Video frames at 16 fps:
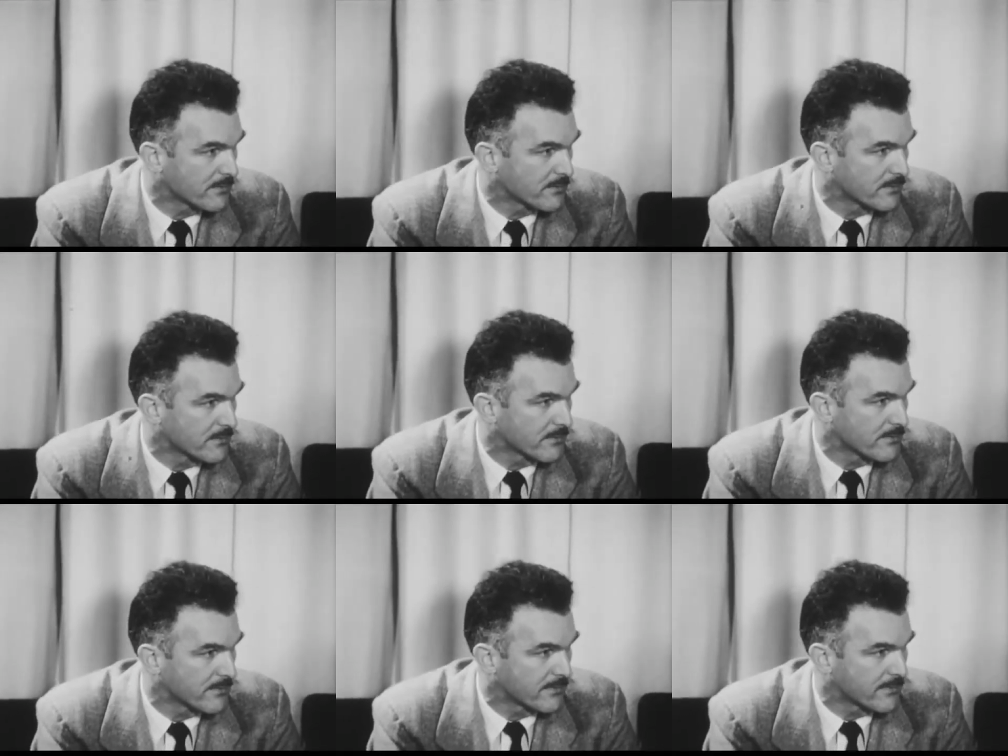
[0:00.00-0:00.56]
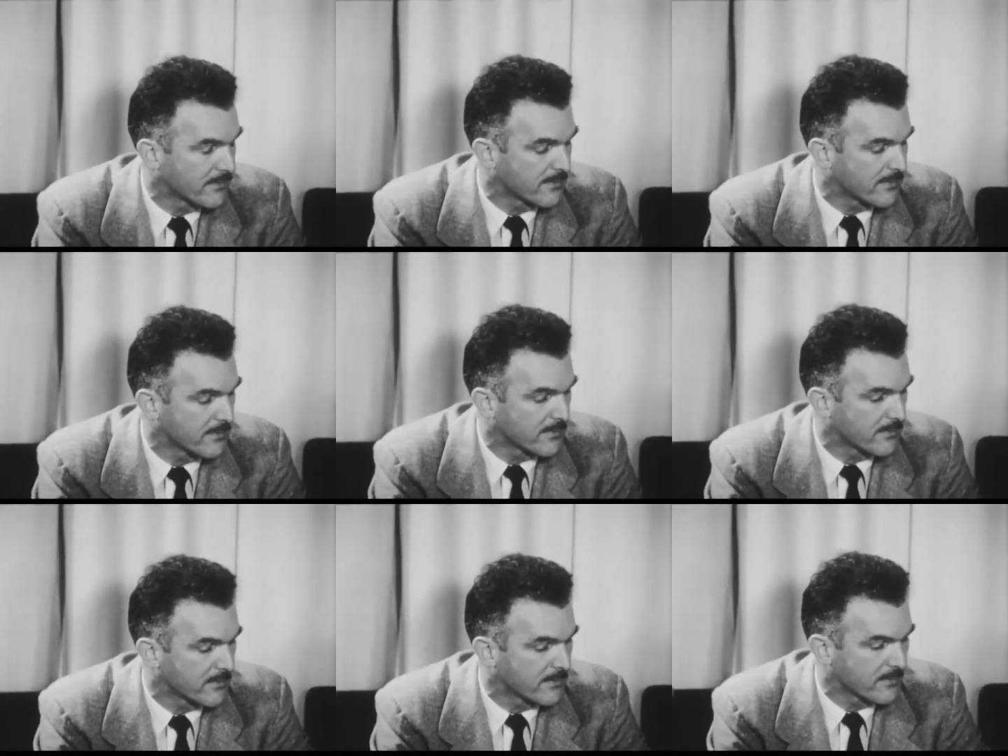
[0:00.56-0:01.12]
And we found that when
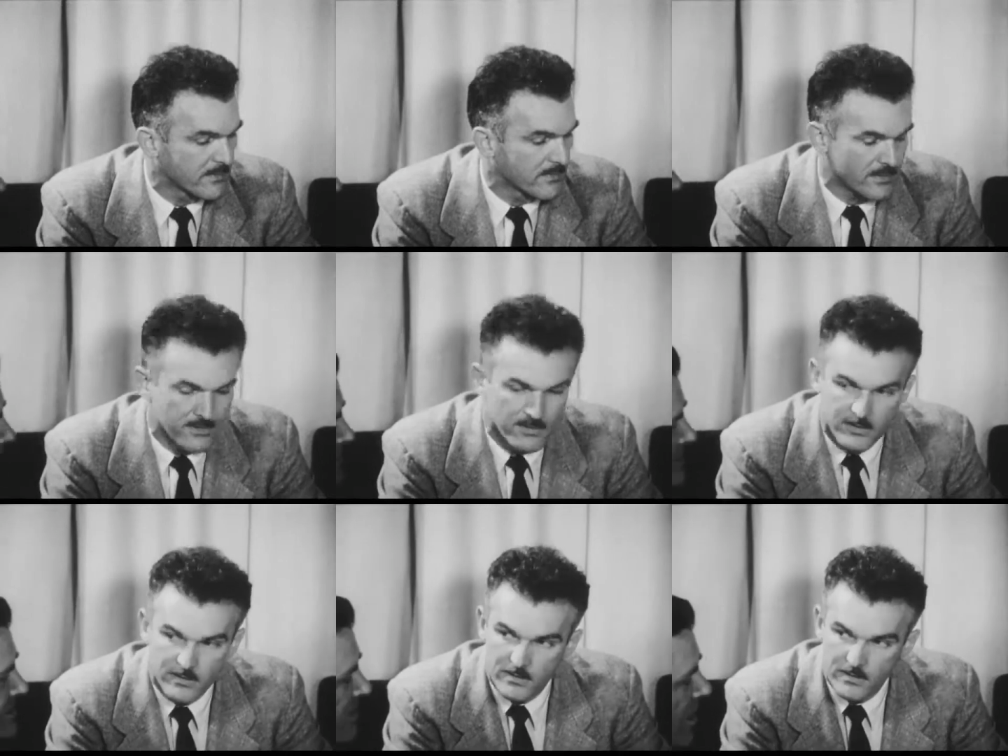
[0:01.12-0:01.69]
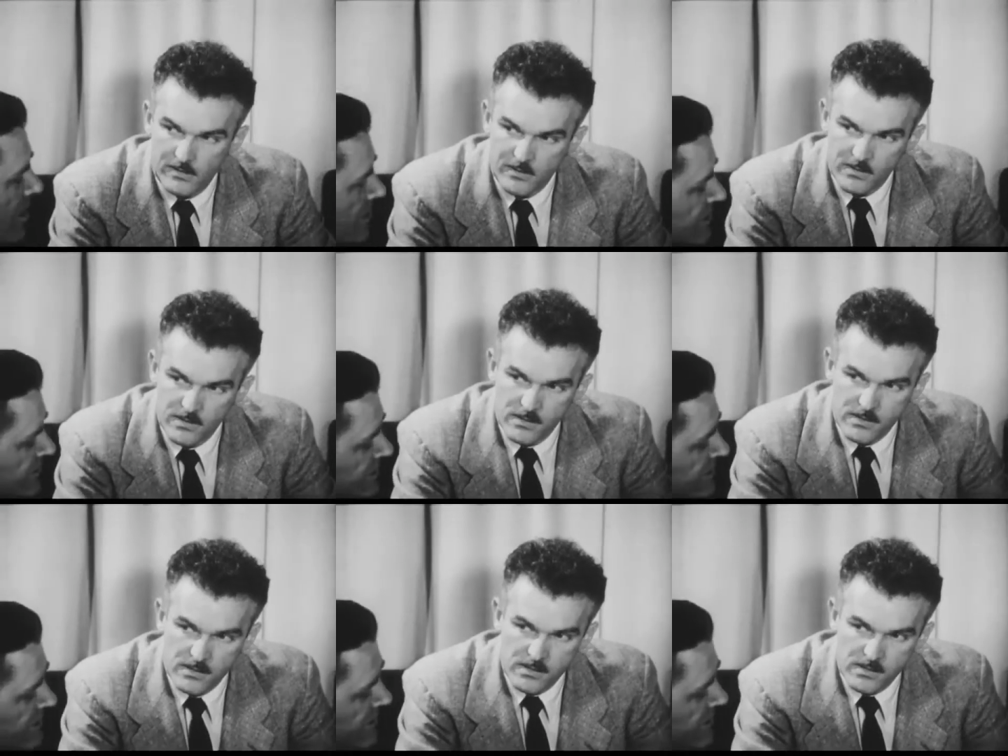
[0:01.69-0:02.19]
we were working with solid